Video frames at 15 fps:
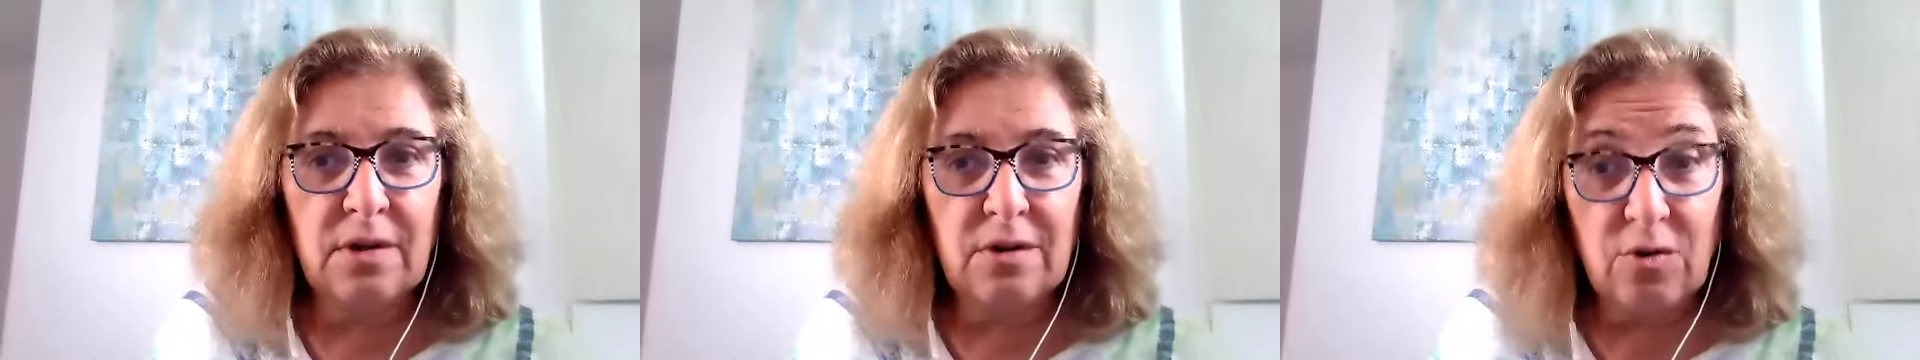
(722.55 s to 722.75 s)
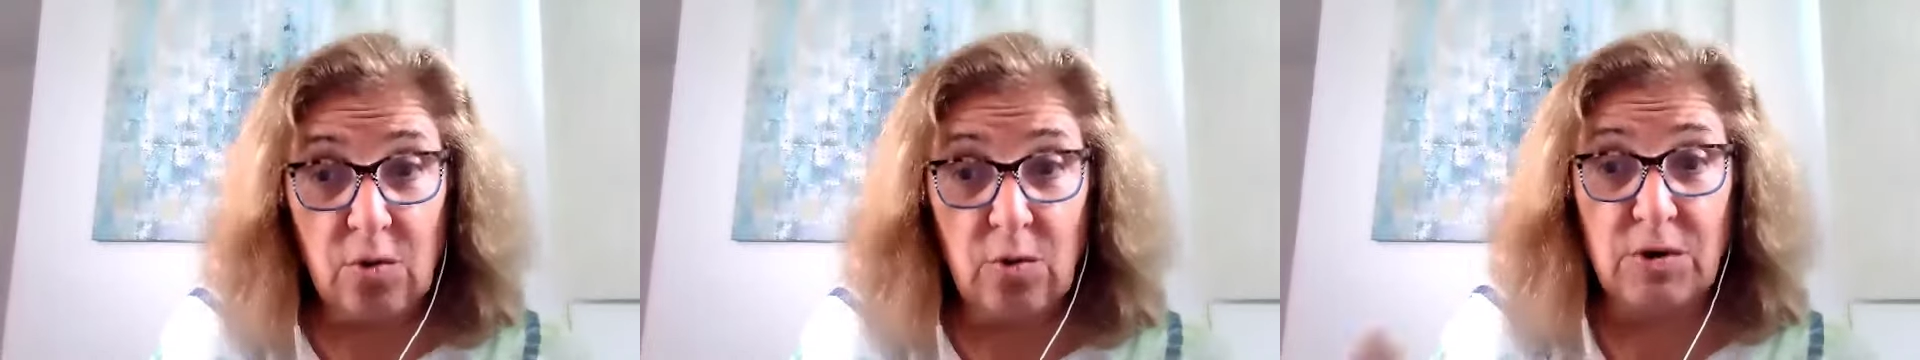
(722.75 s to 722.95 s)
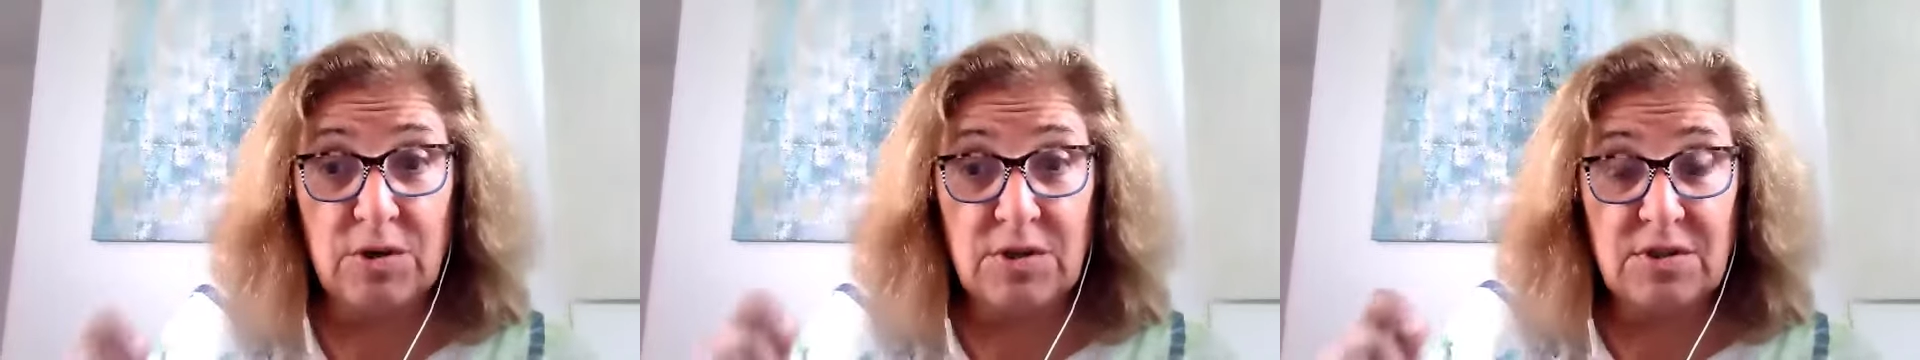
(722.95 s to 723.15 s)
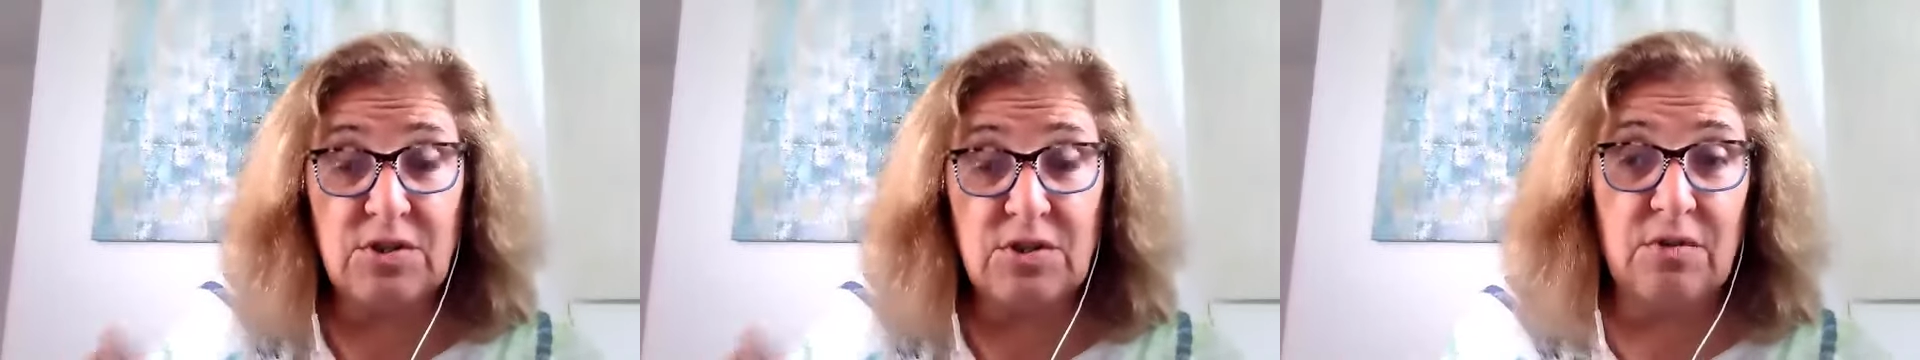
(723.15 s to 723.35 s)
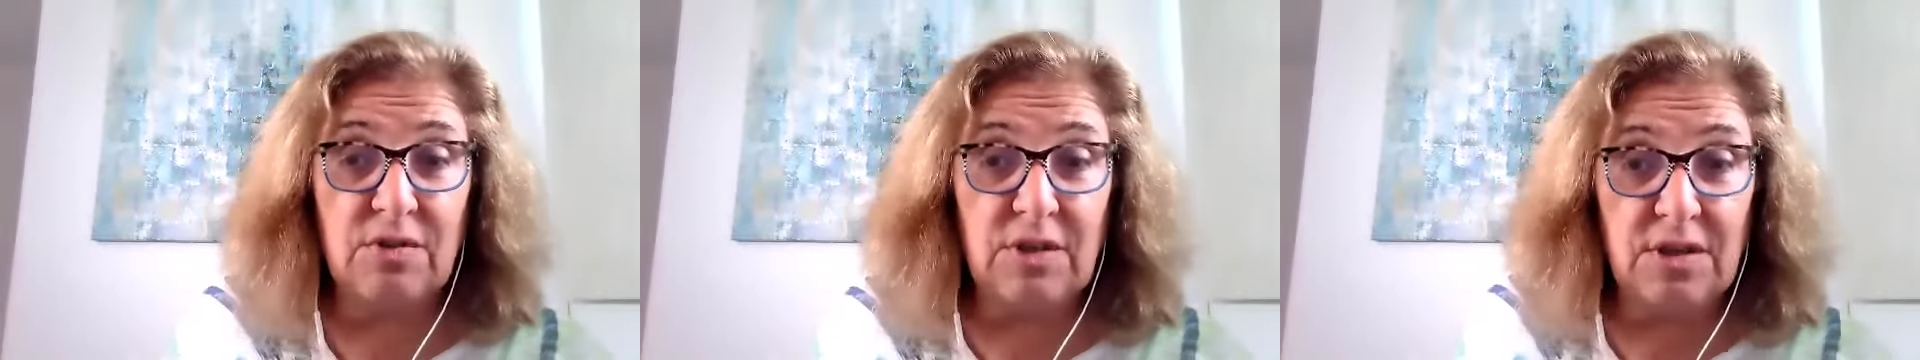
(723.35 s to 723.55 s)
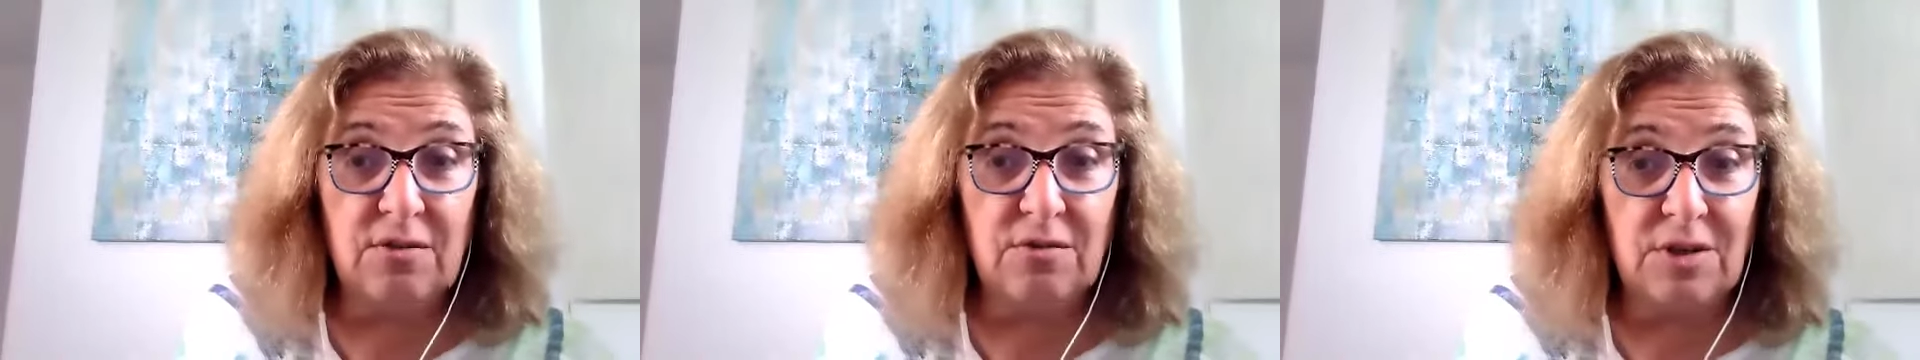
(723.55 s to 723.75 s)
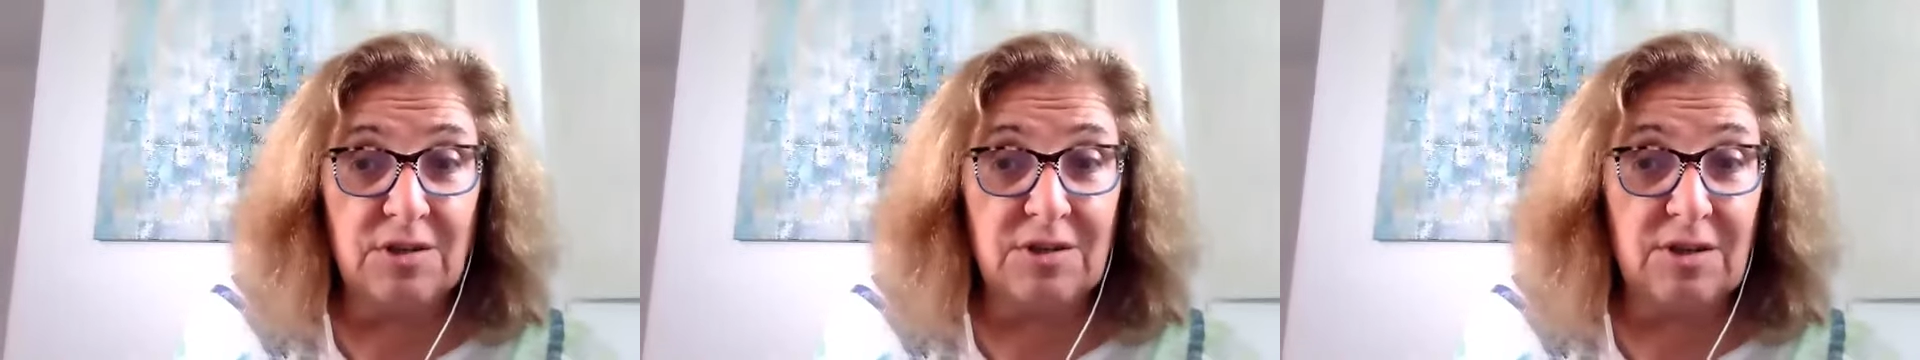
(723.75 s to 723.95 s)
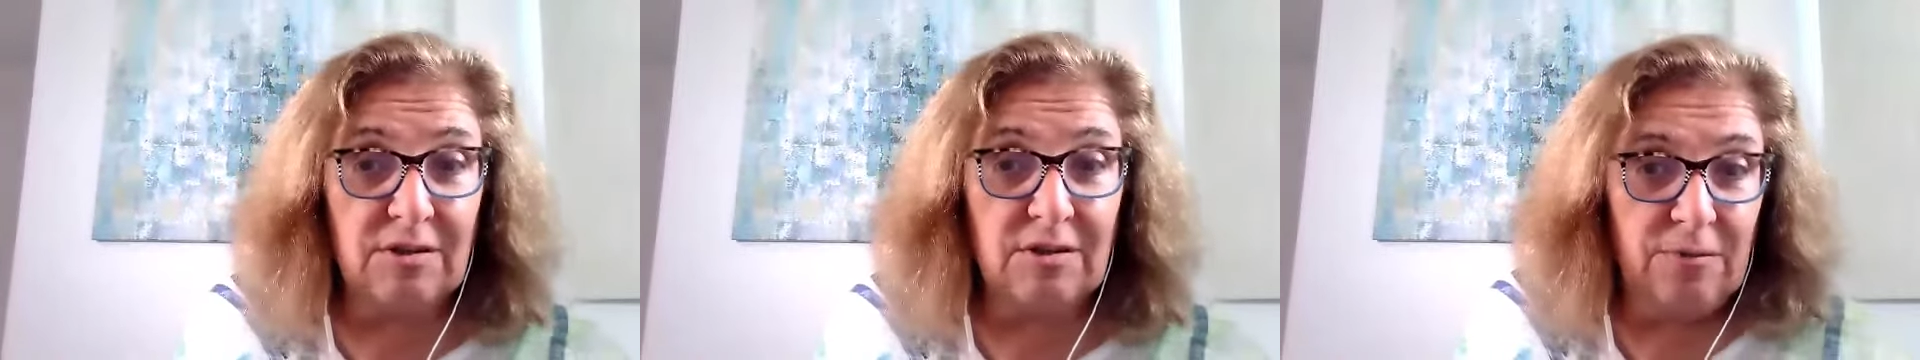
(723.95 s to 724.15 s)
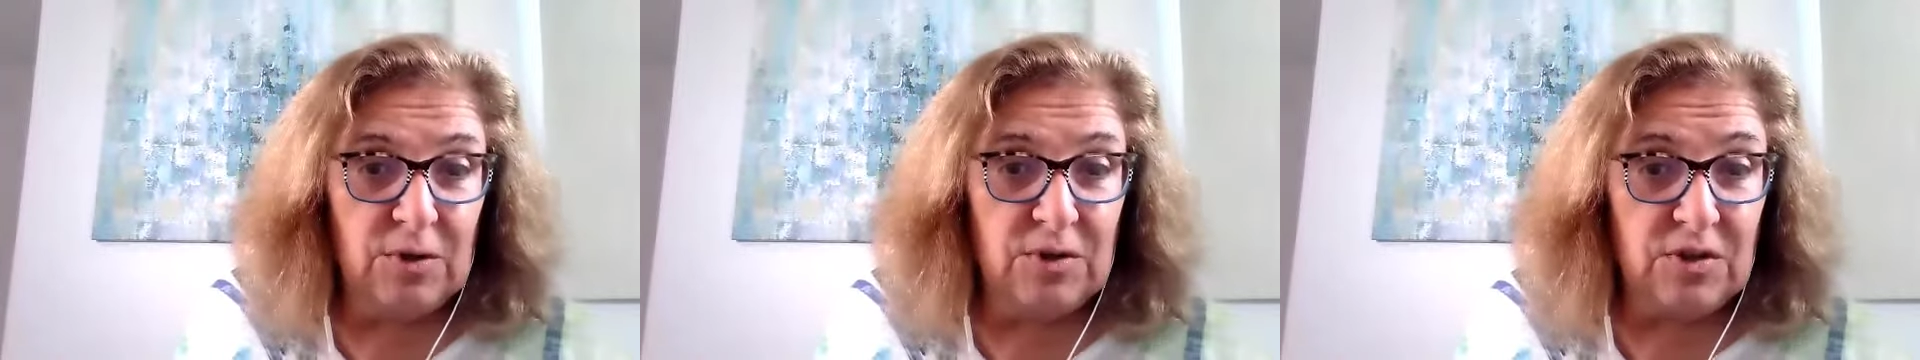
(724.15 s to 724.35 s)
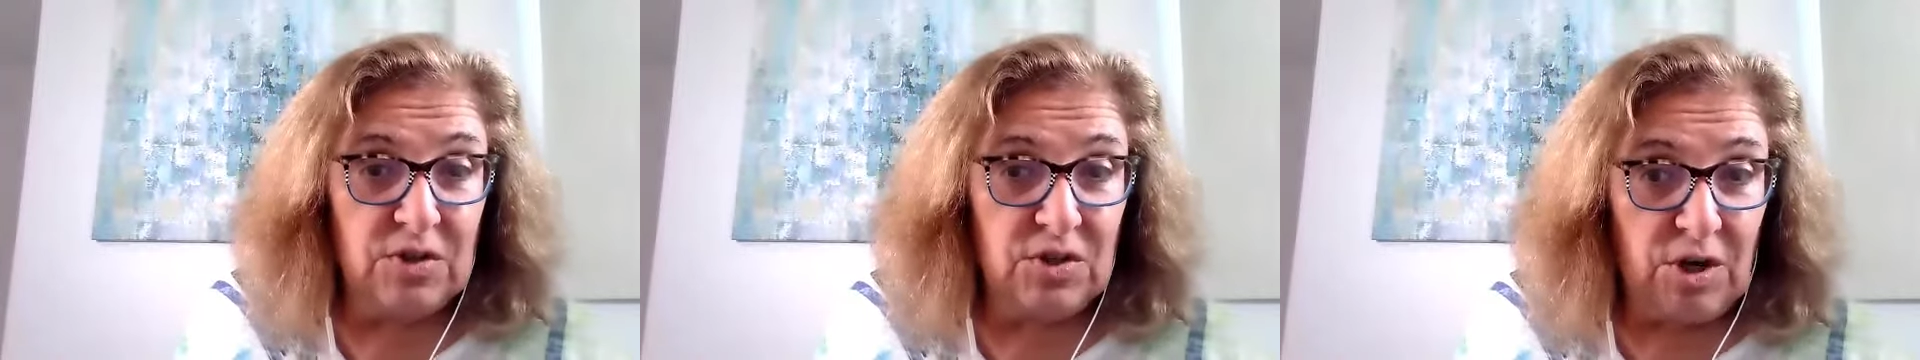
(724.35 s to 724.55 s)
course that you think you could deliver
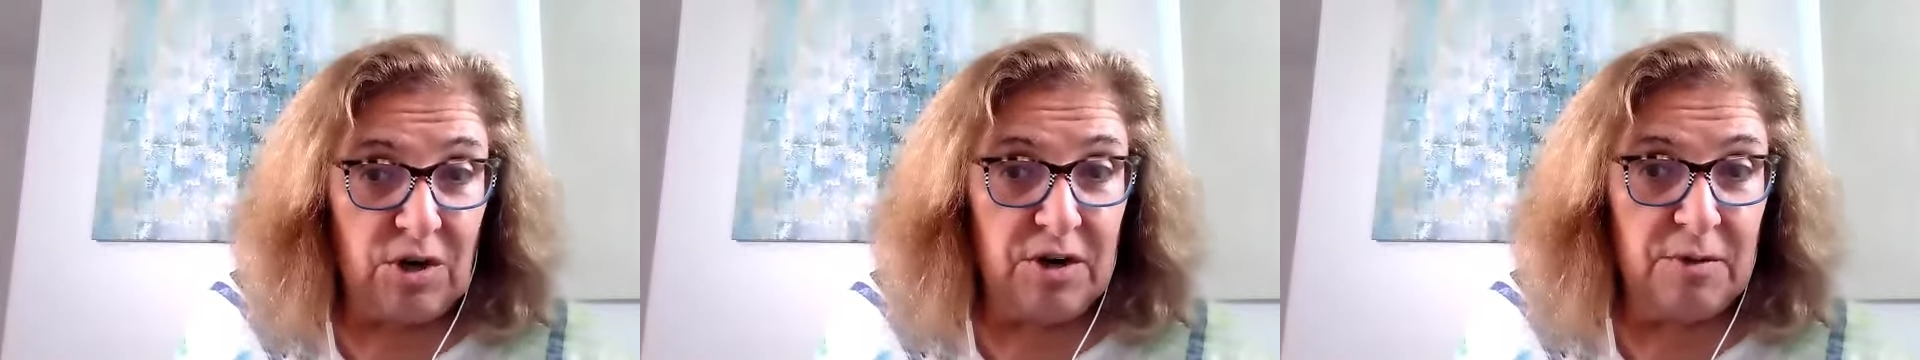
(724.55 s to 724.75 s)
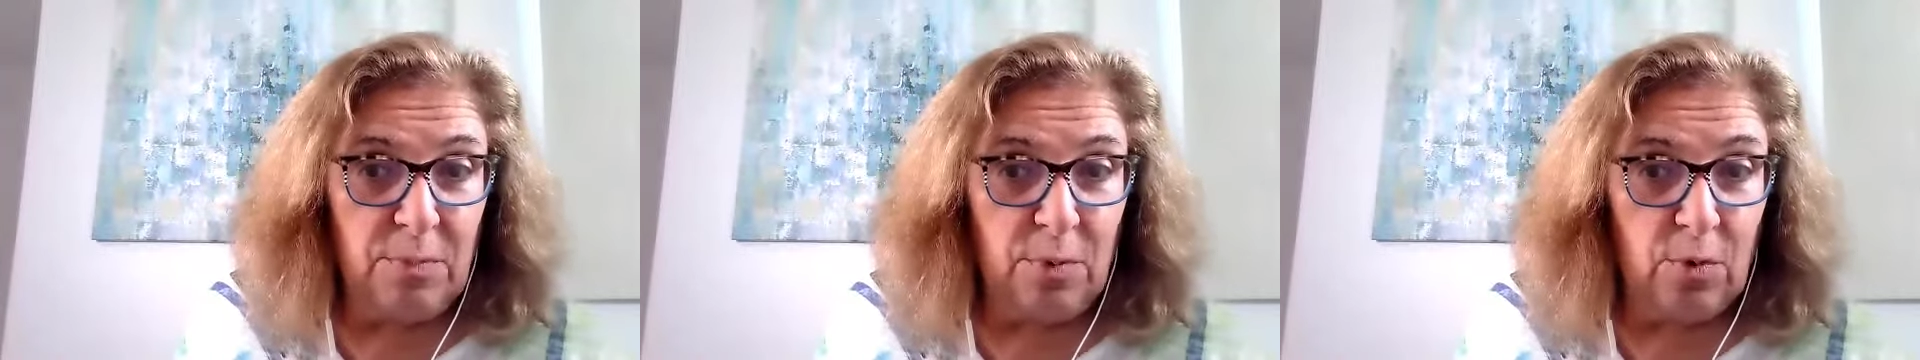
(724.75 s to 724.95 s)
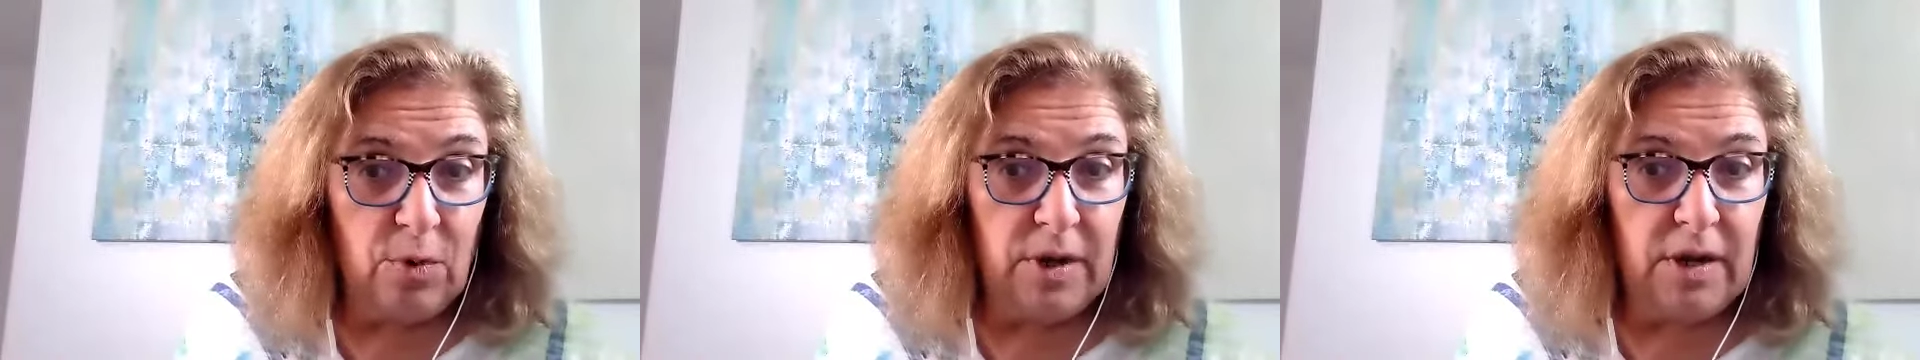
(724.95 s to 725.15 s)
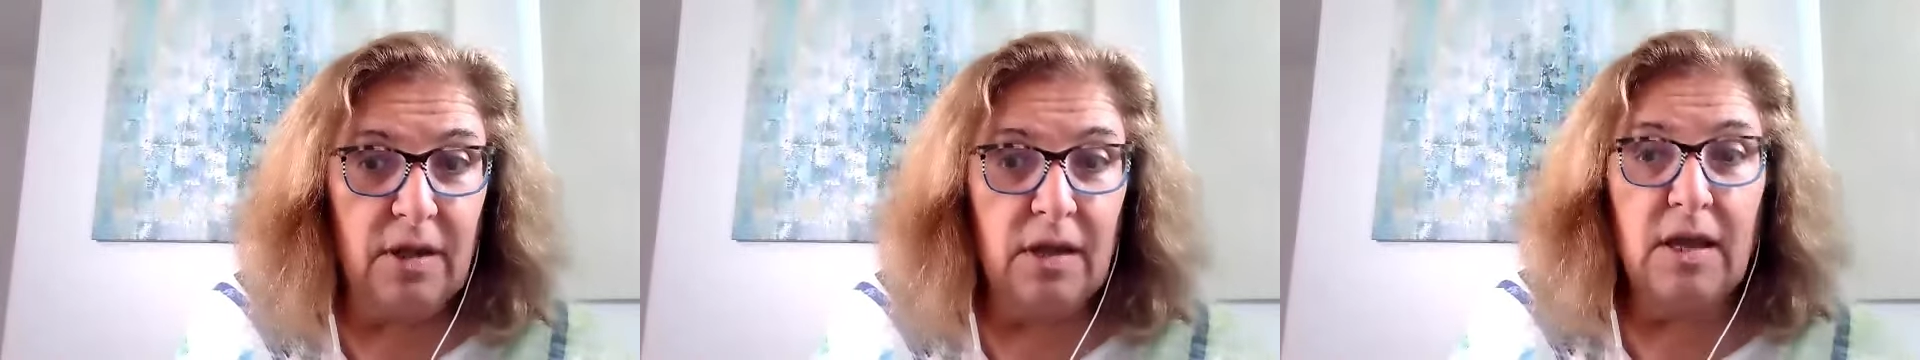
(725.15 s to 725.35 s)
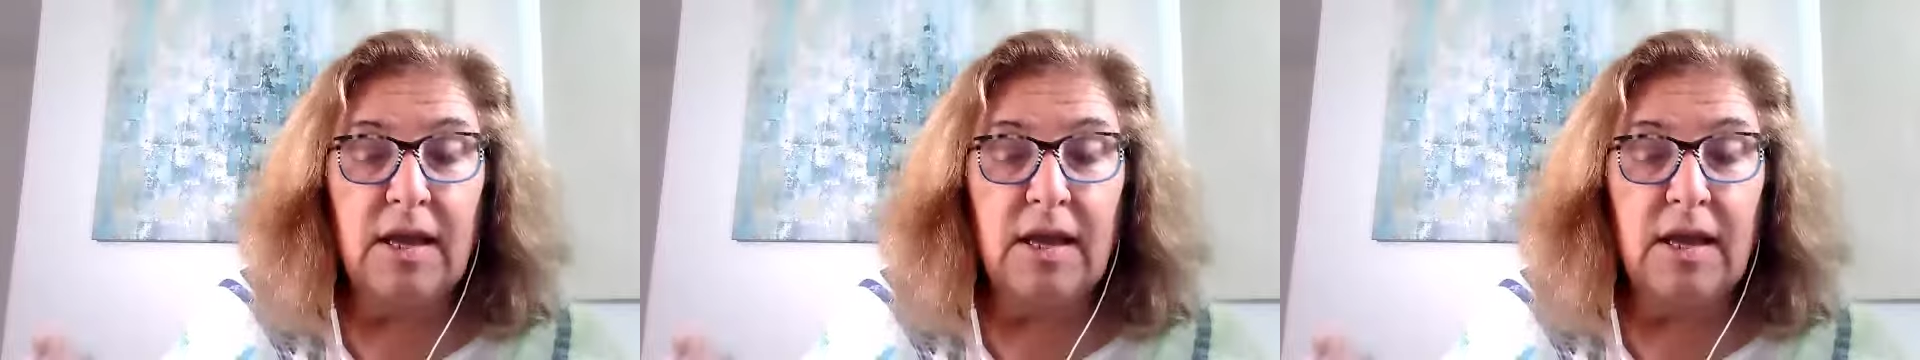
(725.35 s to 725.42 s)
as a starting point?